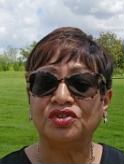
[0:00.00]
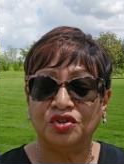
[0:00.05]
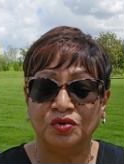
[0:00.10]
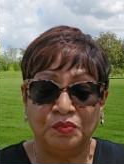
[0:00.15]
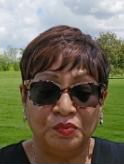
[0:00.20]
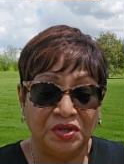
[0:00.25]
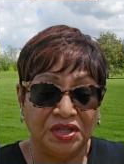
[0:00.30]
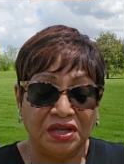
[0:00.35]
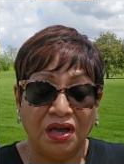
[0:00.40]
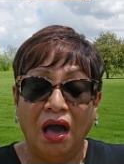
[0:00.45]

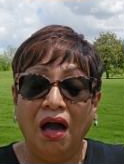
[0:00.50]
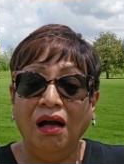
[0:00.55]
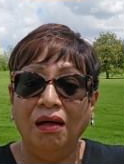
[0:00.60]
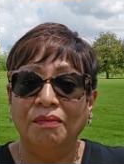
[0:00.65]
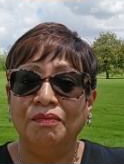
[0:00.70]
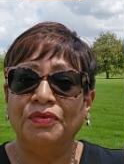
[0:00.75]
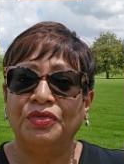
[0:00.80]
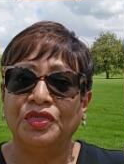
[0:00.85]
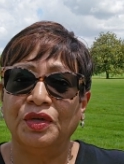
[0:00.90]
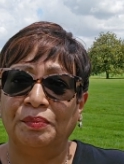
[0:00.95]

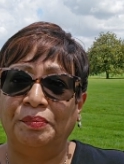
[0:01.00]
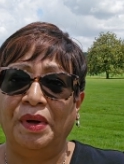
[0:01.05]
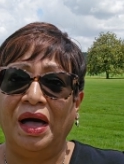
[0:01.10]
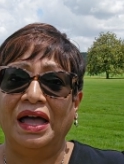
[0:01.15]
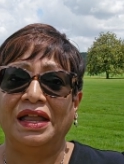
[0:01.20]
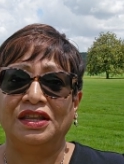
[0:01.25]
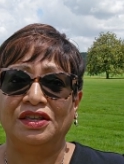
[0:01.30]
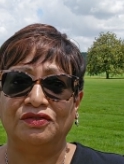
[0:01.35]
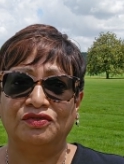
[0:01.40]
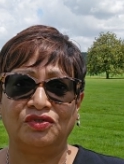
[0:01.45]
become the
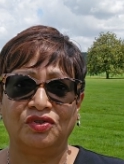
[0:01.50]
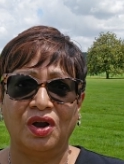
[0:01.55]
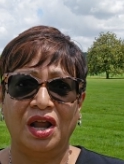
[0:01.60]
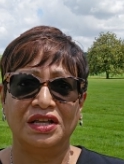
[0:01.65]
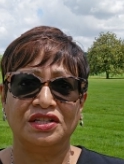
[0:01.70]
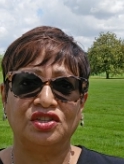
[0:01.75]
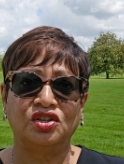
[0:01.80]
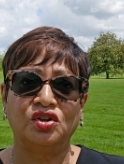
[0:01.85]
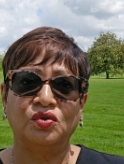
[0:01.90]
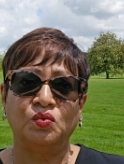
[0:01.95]
body of
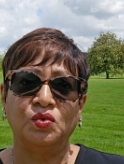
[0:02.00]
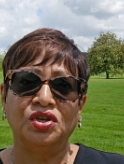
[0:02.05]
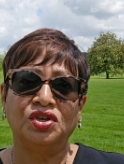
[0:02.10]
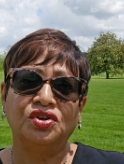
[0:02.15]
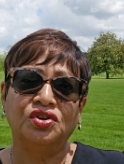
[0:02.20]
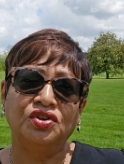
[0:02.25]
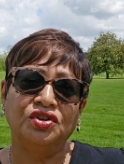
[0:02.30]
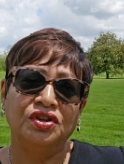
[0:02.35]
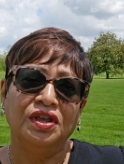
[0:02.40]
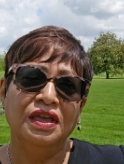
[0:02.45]
Christ, so that we
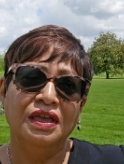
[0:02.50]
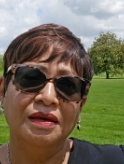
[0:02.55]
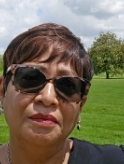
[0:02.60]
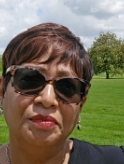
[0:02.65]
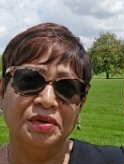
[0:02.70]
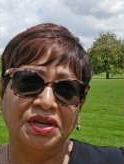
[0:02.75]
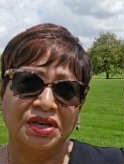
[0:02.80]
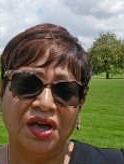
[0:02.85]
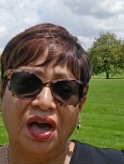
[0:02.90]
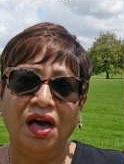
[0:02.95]
could
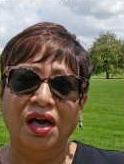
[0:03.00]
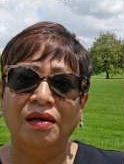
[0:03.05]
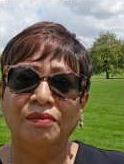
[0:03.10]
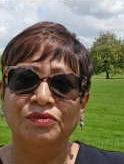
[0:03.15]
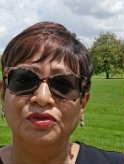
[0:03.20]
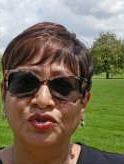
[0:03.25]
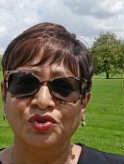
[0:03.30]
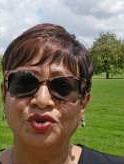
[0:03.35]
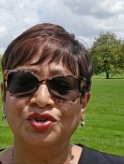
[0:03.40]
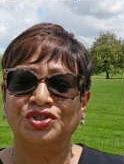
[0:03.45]
become
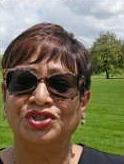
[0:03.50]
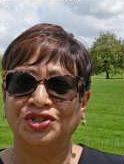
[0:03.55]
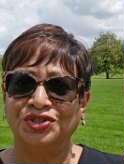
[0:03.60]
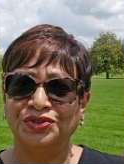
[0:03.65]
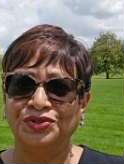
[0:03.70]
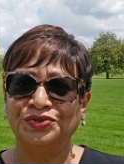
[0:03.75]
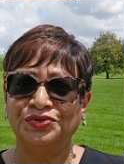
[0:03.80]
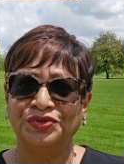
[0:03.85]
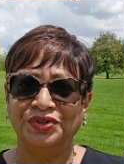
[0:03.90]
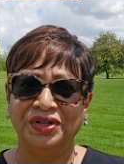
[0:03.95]
your
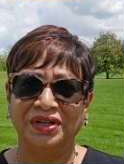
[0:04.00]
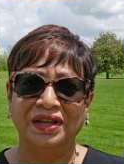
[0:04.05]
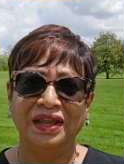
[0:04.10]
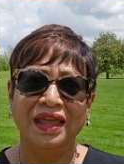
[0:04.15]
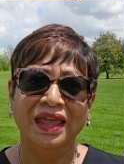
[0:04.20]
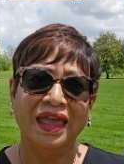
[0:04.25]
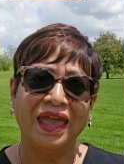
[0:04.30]
children